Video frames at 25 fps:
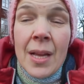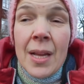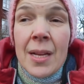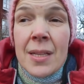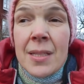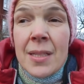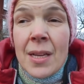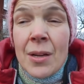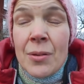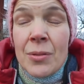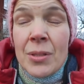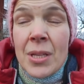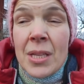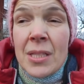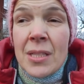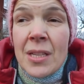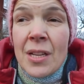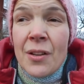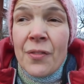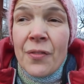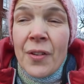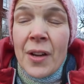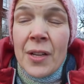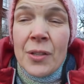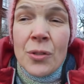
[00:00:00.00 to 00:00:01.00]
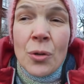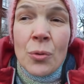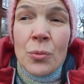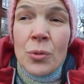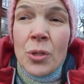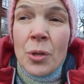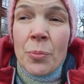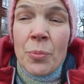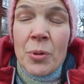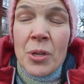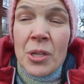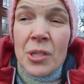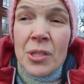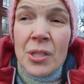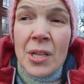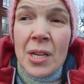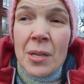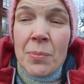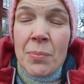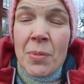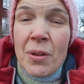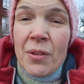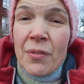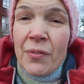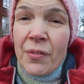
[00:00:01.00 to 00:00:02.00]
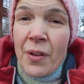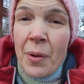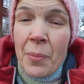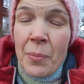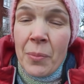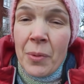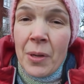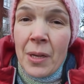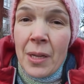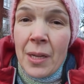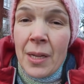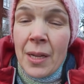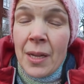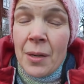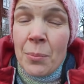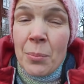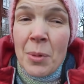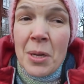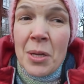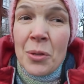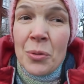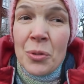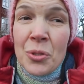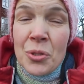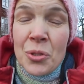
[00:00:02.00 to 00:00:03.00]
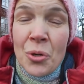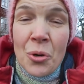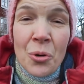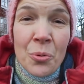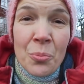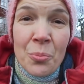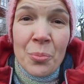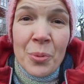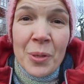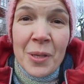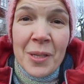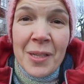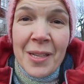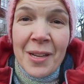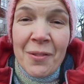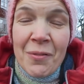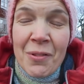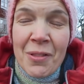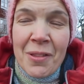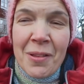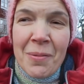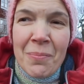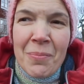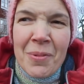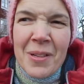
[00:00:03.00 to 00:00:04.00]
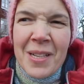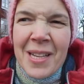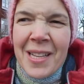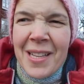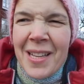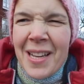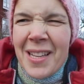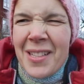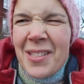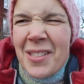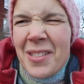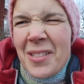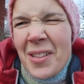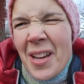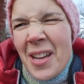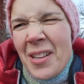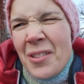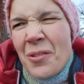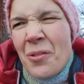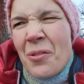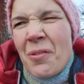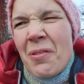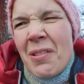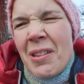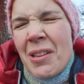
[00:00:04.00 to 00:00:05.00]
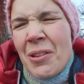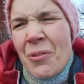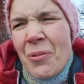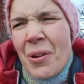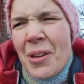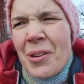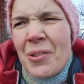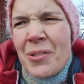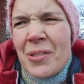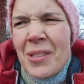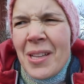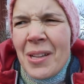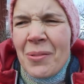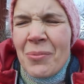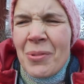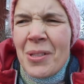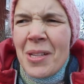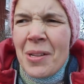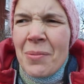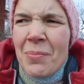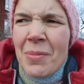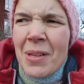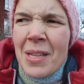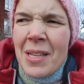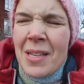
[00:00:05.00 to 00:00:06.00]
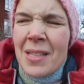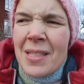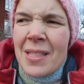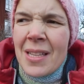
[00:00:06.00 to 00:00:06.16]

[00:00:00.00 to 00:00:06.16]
It sounds as if I don't appreciate my family and my job and everything, but I do think you understand what I mean.